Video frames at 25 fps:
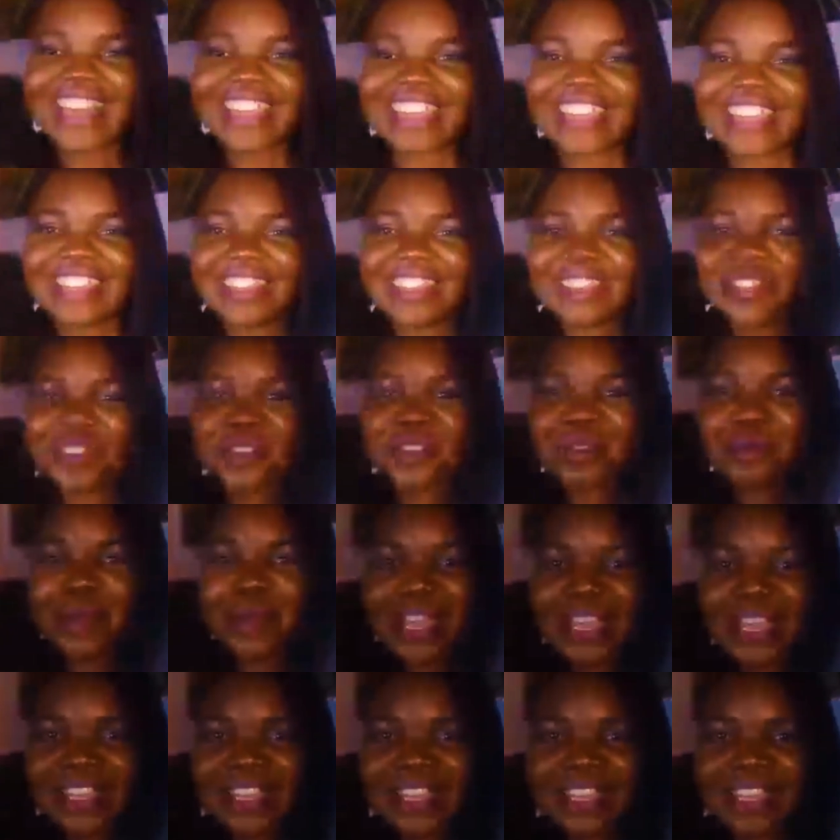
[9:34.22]
can look
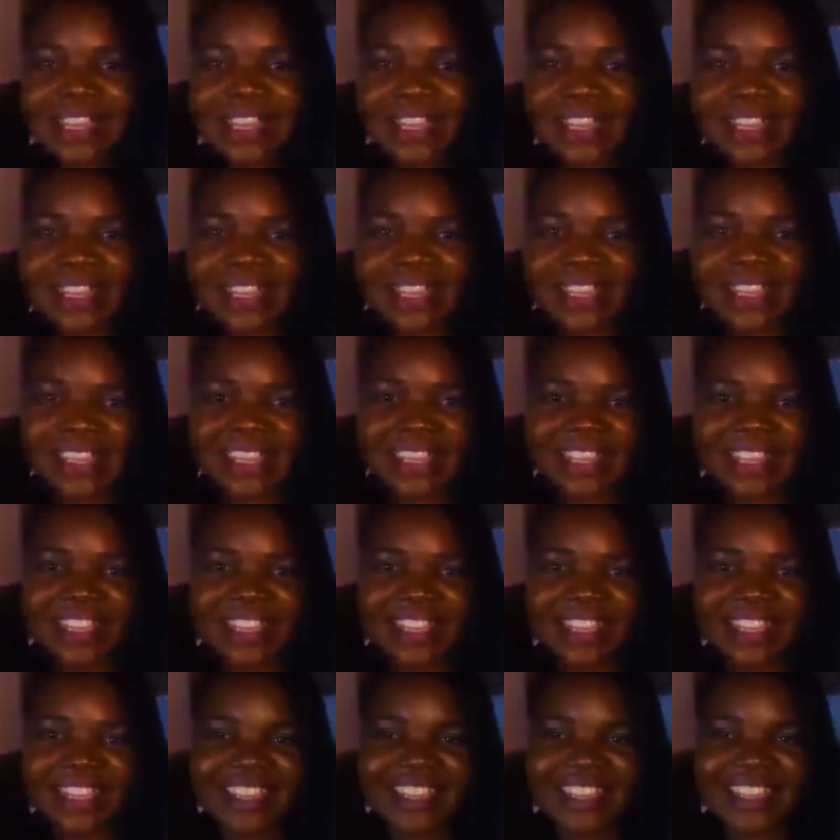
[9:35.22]
back
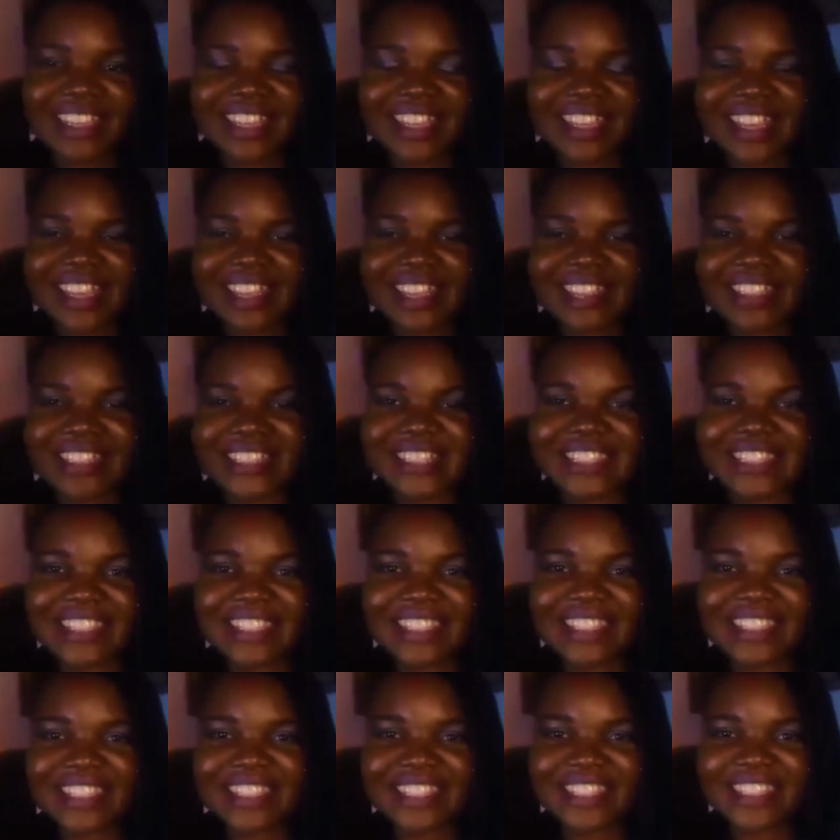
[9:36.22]
and
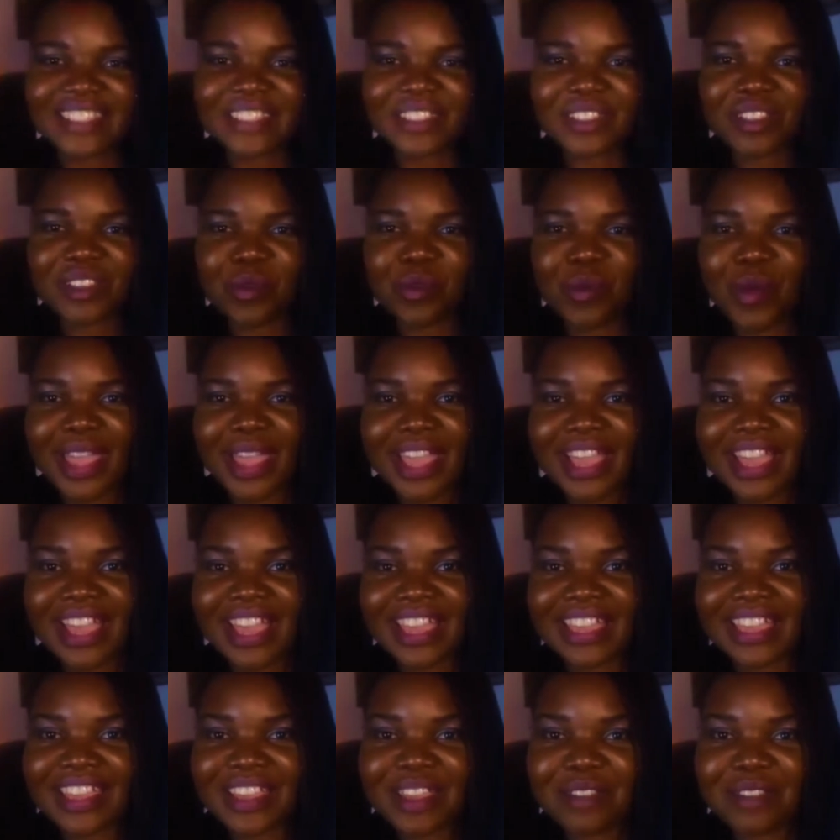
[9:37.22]
see where
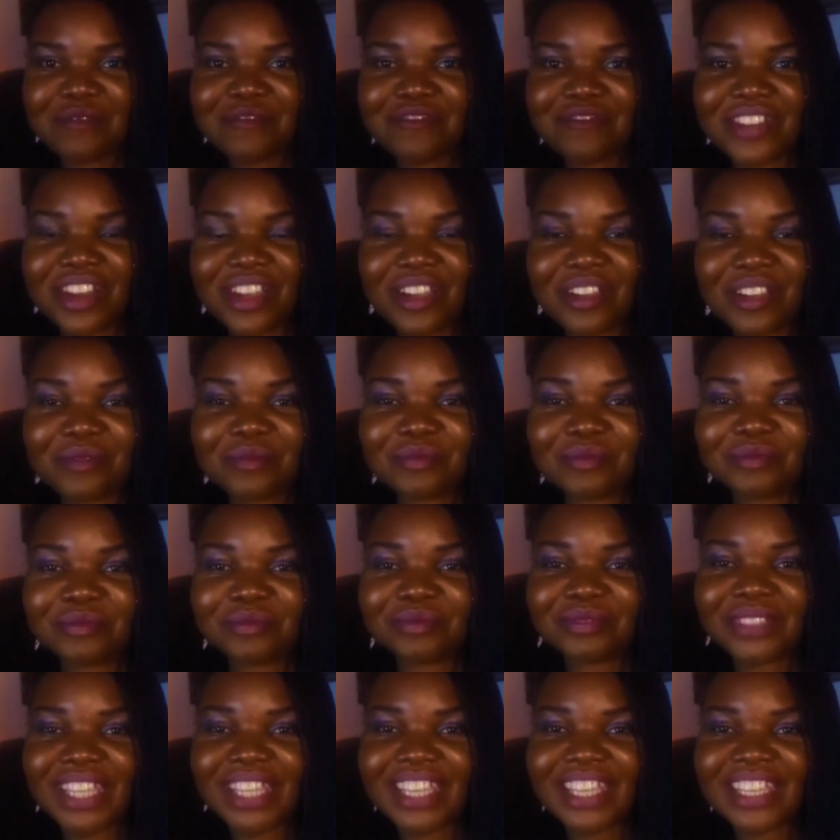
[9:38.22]
I came from,
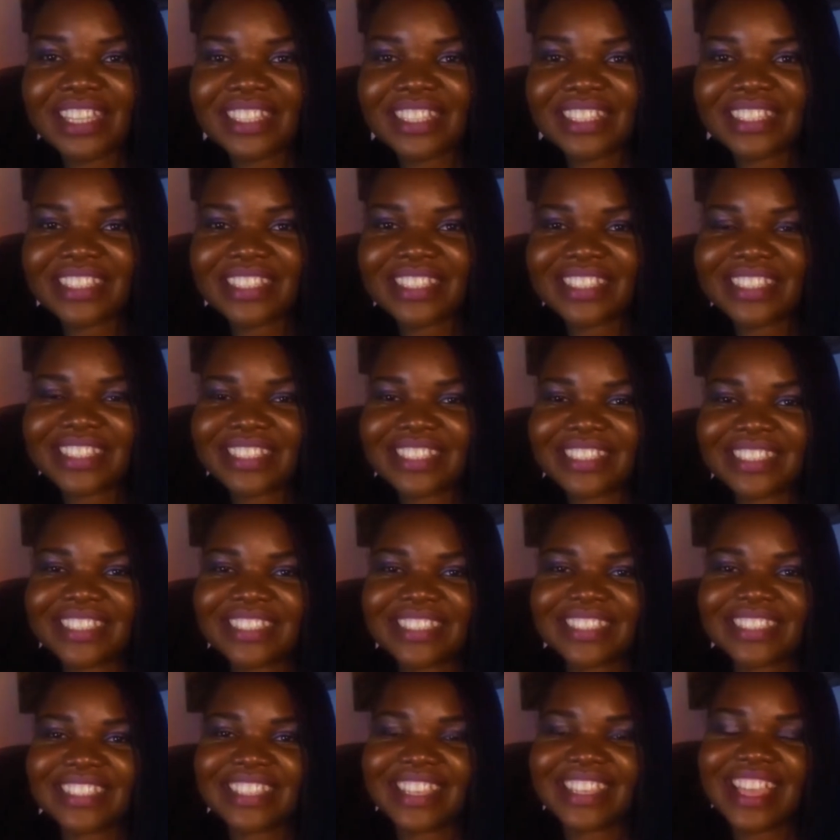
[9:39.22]
and
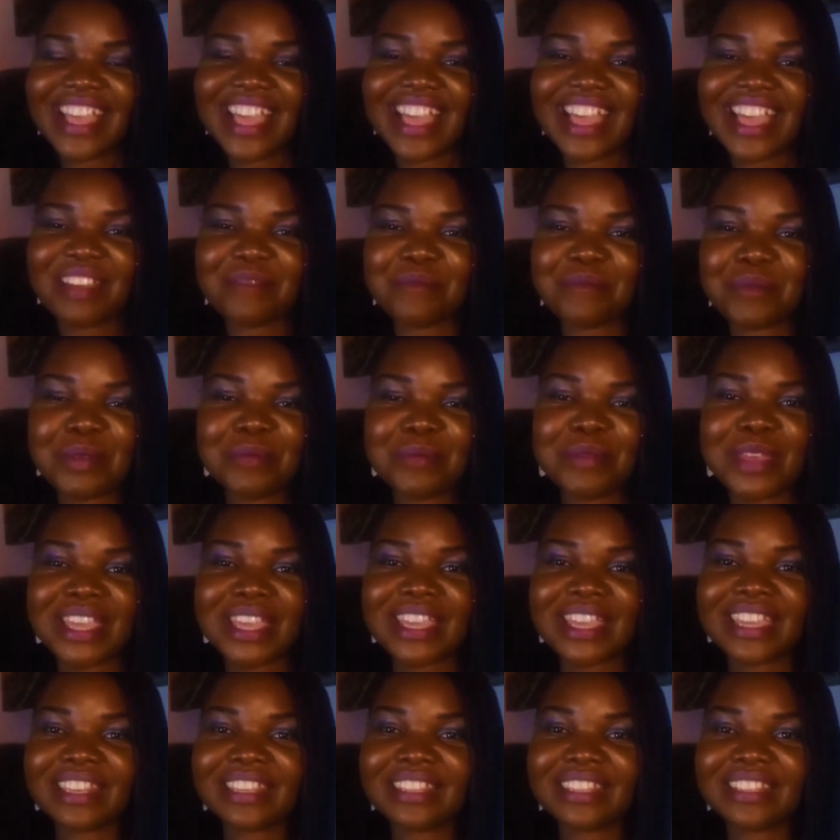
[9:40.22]
maybe I
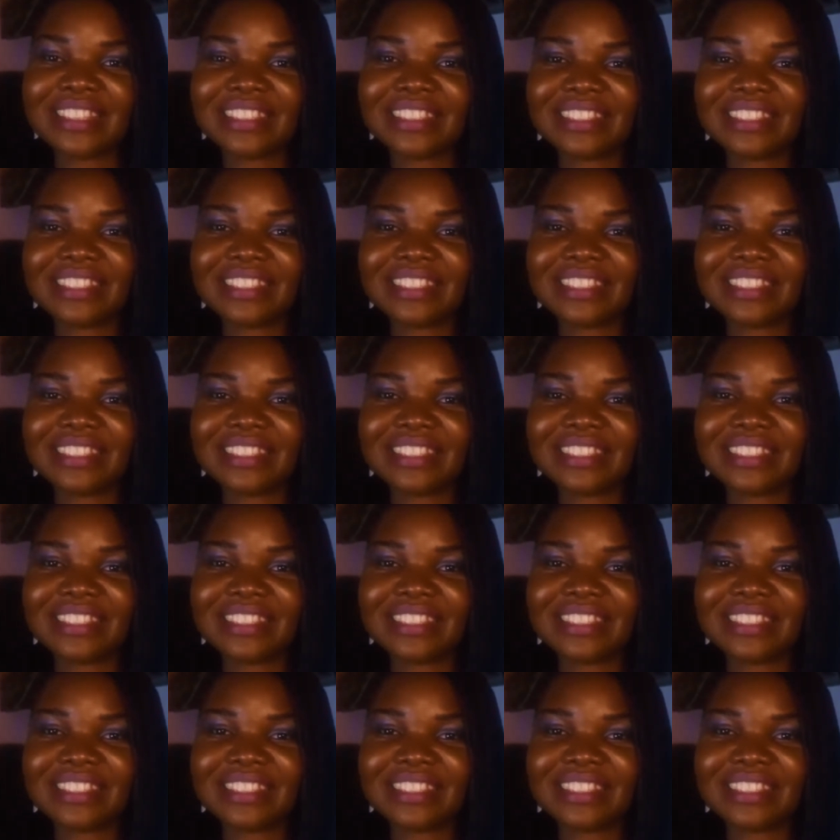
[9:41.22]
can